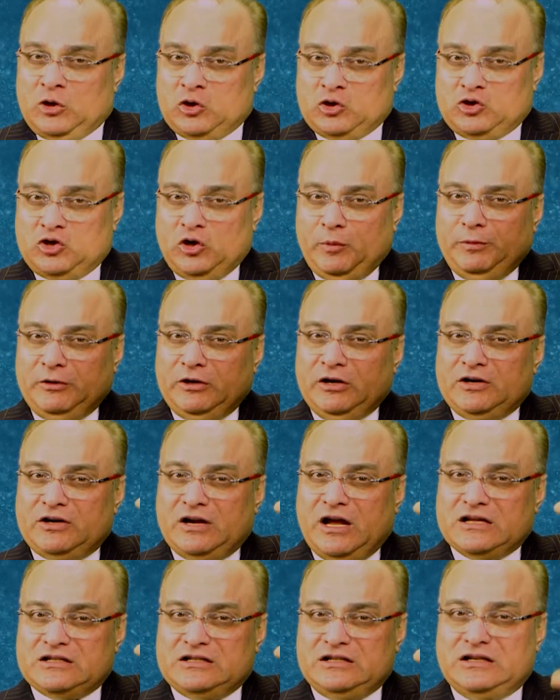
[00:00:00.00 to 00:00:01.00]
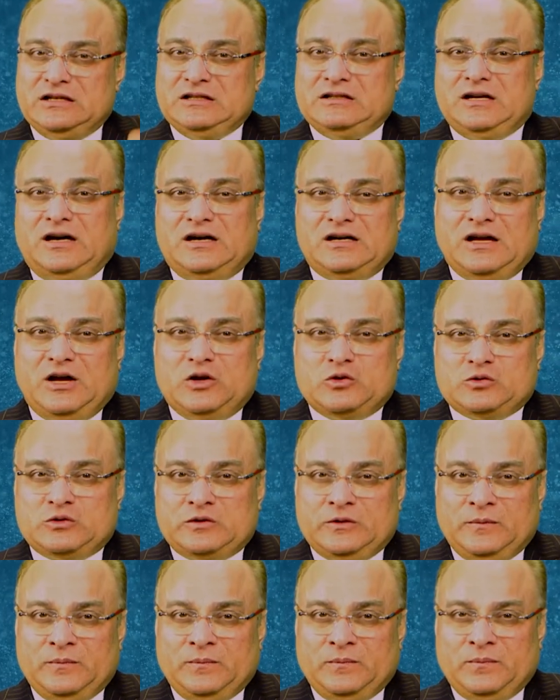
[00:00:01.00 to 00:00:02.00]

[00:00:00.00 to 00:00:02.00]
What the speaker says: Jupiter transit in third house.